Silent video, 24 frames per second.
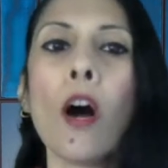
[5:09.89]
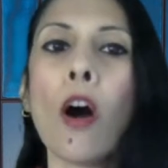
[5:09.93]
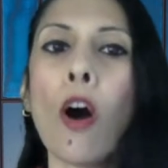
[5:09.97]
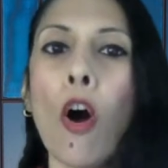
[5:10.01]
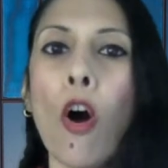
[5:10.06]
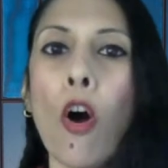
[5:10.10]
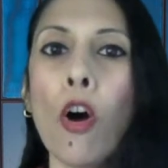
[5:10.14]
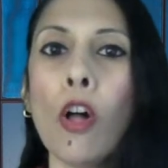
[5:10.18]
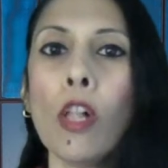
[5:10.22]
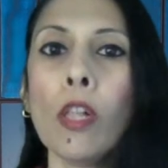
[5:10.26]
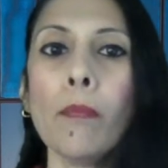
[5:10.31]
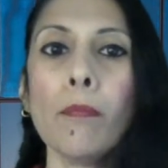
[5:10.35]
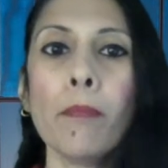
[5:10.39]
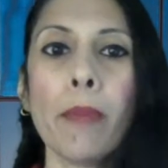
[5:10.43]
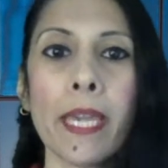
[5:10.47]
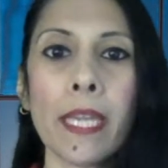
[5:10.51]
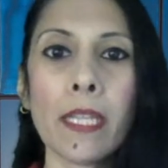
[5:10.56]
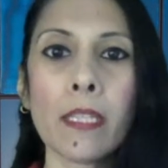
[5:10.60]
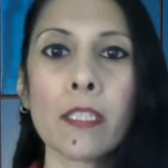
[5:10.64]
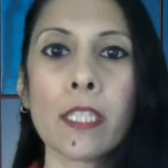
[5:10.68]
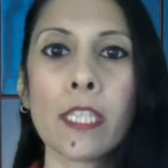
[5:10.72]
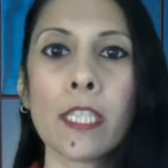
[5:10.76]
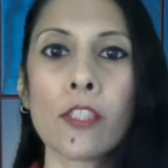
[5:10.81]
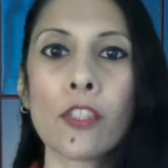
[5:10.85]
All
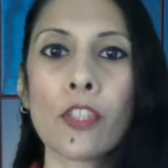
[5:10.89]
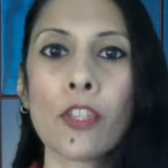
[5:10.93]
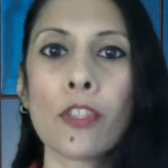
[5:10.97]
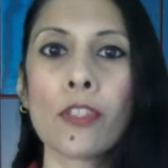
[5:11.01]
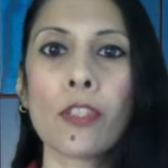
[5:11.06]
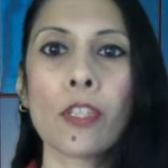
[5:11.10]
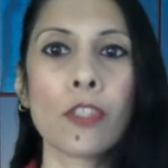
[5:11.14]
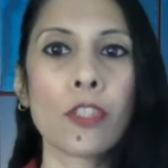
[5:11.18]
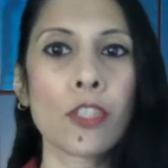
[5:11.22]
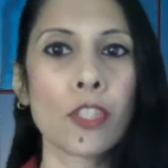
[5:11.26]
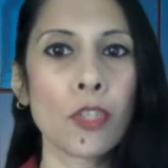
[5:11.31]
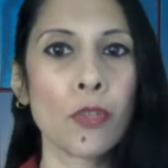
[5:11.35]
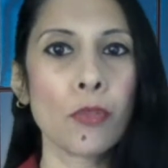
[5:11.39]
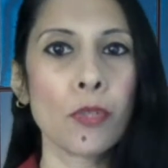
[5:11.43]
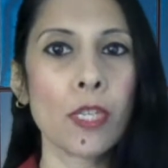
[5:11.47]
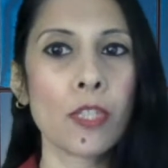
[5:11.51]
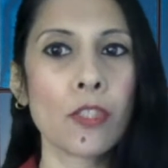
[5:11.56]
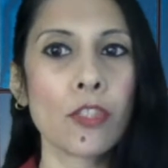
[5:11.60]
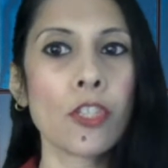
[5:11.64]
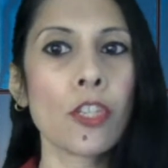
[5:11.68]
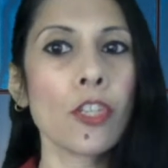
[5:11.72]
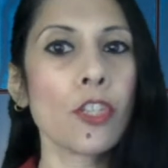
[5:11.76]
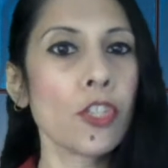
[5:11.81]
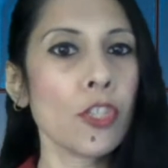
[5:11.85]
male teachers and
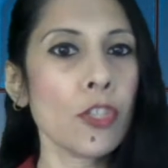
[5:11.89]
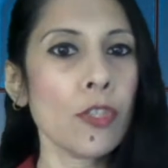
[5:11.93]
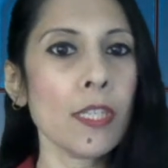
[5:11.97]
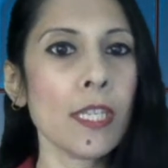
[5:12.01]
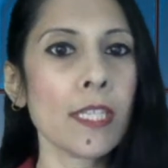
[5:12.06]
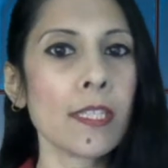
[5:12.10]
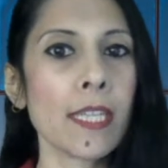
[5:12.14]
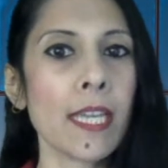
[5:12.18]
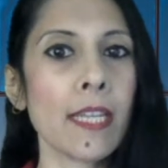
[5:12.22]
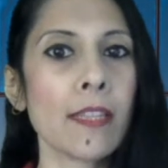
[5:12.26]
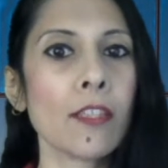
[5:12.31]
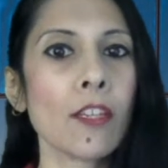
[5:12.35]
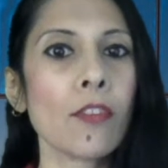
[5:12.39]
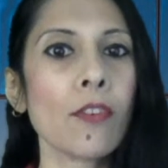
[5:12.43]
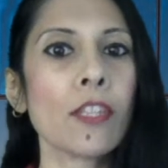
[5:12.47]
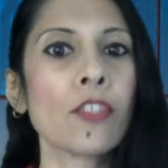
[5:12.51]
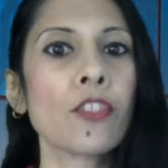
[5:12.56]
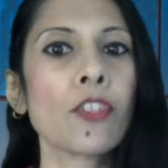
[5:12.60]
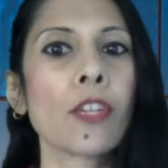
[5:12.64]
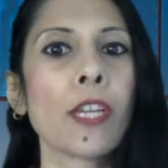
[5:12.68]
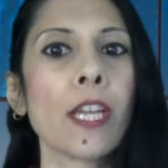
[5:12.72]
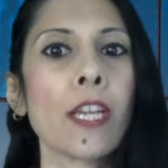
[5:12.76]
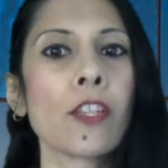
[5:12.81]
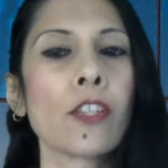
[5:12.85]
students should attend their
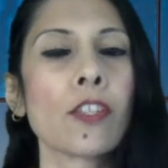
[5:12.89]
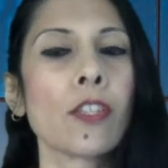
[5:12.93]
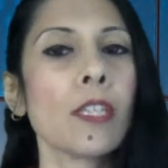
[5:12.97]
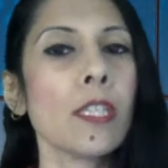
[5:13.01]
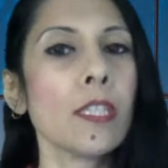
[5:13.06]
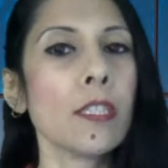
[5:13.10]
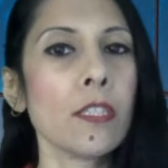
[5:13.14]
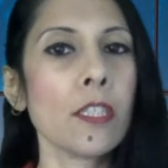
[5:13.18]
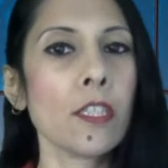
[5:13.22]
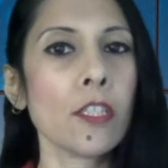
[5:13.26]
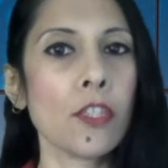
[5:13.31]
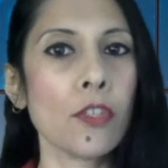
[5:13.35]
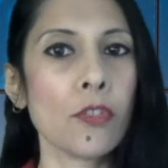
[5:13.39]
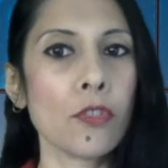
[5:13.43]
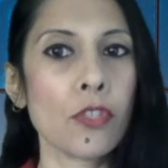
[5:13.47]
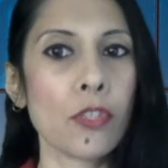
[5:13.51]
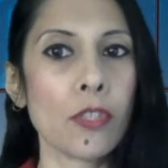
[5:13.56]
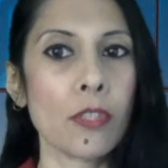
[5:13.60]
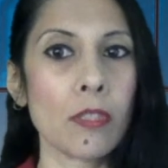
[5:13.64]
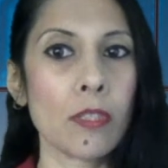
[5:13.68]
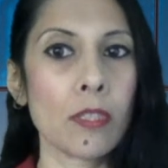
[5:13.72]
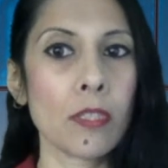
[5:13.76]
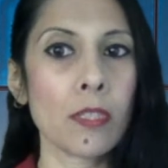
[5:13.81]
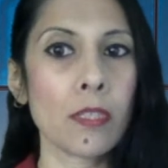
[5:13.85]
educational
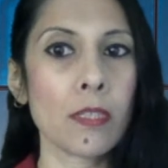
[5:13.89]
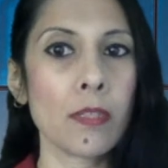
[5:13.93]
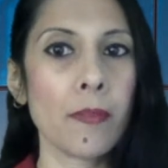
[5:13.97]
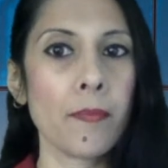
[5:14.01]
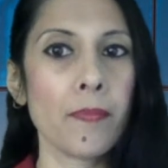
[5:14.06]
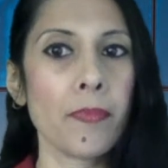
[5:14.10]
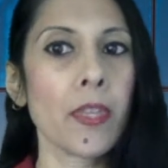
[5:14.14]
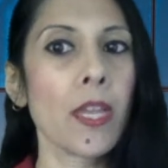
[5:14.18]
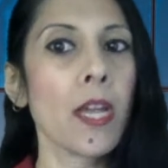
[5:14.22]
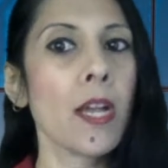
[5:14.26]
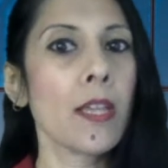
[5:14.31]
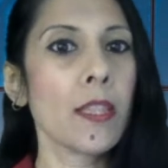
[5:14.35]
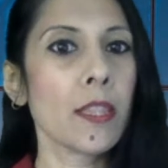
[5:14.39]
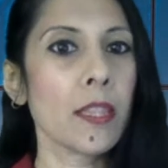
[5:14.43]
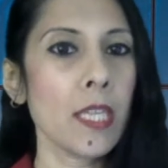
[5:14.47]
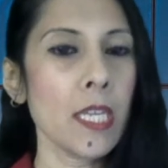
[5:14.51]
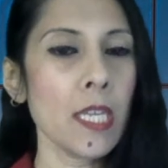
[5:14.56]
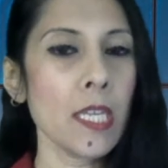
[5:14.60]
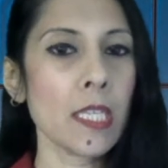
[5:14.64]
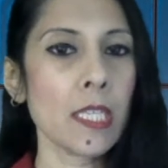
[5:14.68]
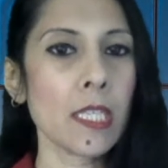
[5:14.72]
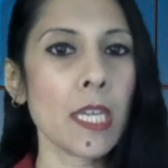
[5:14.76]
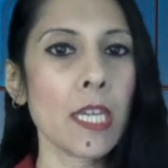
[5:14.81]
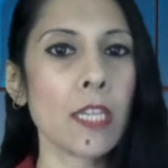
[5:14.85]
institutions.
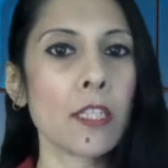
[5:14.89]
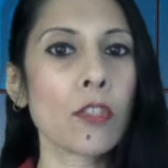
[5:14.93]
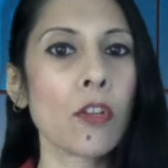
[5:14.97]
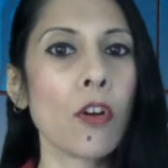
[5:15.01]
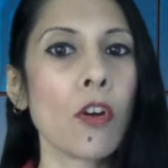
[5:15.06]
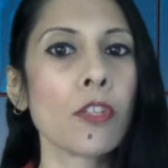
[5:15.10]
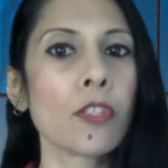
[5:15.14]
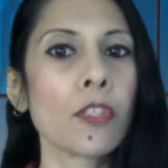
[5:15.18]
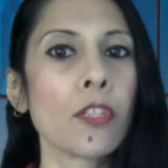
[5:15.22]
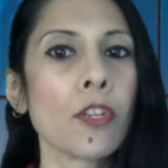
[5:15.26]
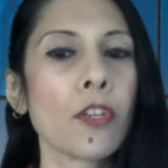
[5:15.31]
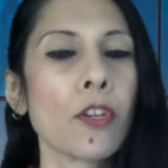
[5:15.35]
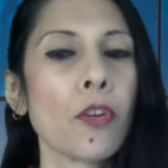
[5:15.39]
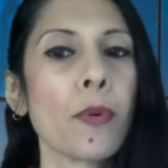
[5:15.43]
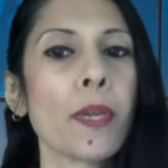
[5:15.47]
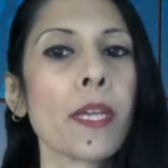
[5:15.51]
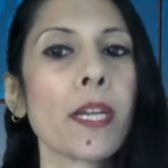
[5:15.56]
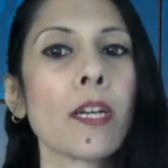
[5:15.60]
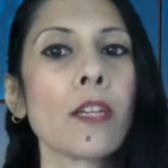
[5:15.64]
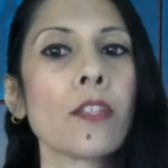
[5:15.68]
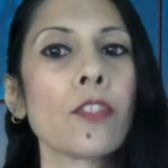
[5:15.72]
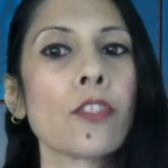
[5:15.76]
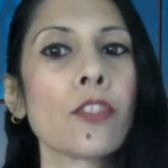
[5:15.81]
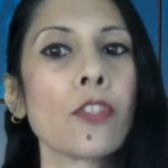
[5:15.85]
This has caused a growing
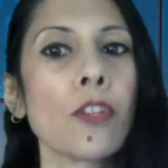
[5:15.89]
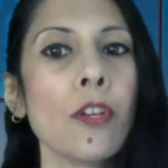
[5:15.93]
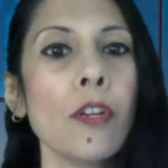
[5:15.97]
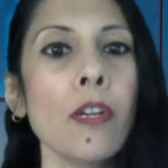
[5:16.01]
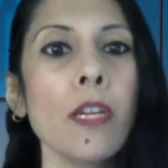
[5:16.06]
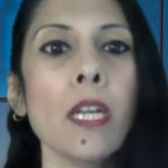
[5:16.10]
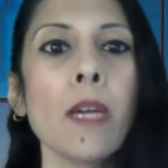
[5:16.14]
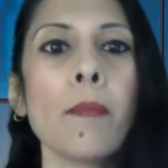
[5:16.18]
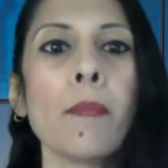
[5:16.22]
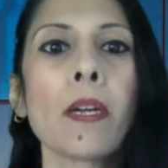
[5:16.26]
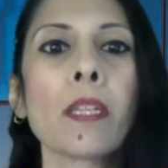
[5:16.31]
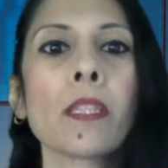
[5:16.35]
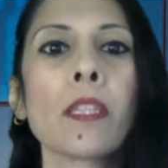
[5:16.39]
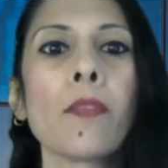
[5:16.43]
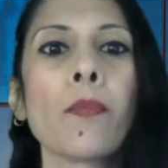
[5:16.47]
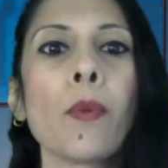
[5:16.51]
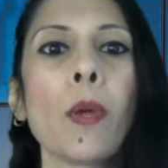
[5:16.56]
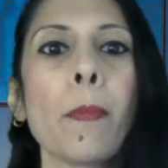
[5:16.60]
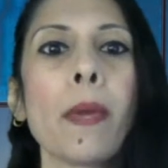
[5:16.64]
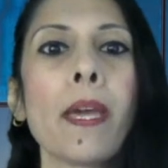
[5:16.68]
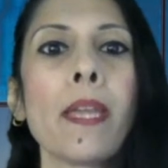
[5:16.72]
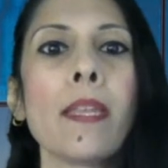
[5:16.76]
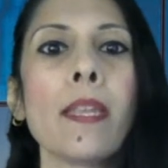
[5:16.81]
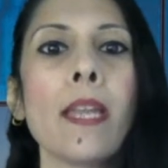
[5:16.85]
concern among the
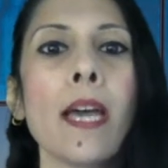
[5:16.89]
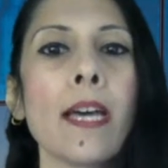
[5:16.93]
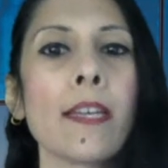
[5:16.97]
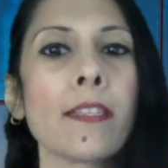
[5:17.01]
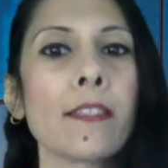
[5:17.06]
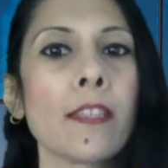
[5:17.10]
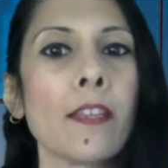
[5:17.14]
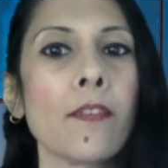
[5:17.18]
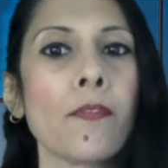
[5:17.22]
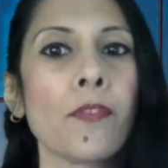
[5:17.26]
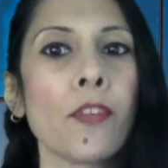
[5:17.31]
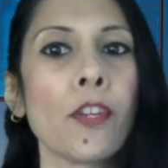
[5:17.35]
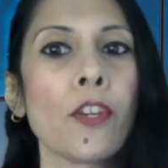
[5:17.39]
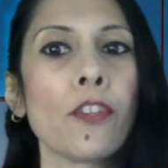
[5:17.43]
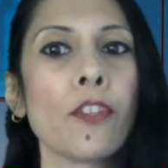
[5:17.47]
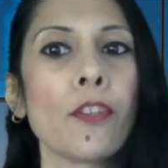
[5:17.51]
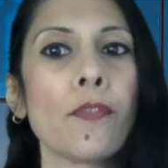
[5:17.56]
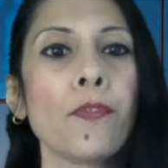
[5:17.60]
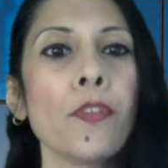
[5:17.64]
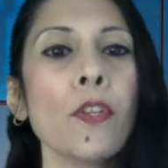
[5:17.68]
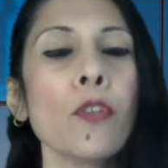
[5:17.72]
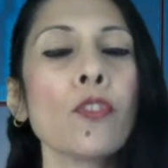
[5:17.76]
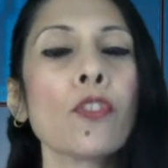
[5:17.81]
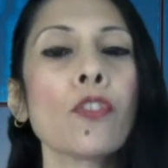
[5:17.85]
women as they fear
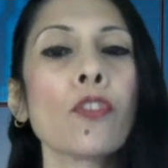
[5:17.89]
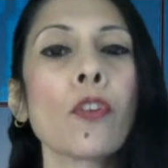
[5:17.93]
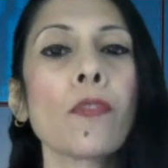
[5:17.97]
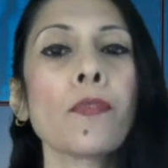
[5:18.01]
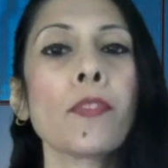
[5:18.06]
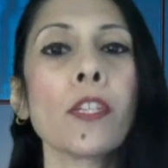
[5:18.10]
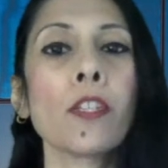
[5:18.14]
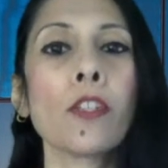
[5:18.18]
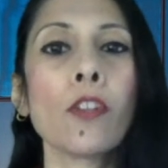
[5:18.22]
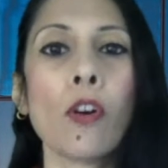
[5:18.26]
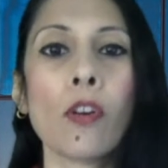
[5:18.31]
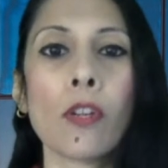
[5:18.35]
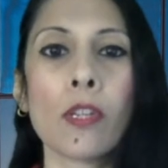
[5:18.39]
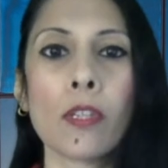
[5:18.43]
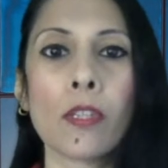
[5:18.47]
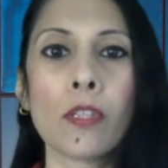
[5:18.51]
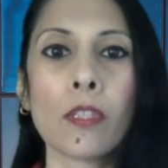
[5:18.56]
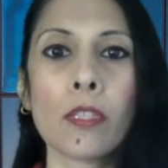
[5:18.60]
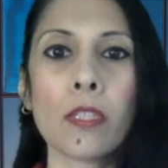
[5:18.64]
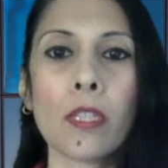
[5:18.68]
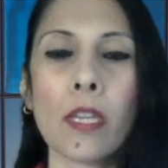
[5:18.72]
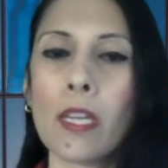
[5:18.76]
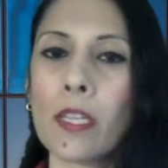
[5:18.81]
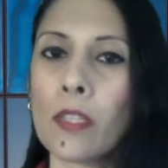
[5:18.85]
the future of their
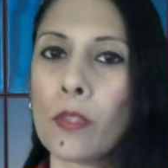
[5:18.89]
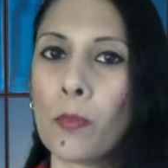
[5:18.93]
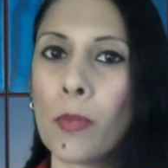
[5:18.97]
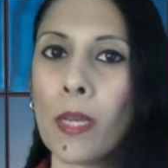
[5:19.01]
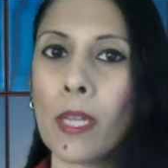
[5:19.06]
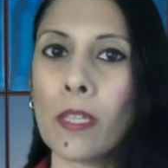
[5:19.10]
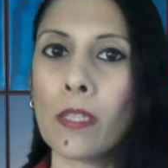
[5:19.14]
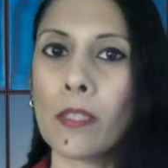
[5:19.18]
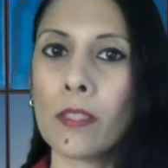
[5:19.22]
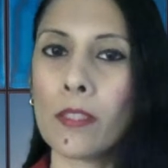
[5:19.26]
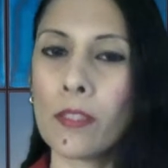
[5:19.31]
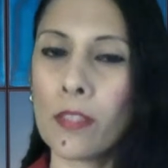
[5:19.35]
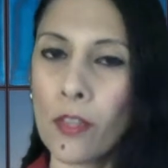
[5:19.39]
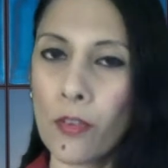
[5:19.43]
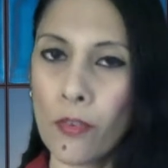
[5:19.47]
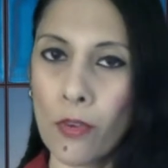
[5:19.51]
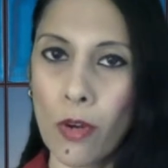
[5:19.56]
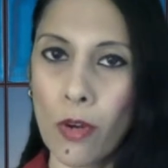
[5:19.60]
daughters as well as their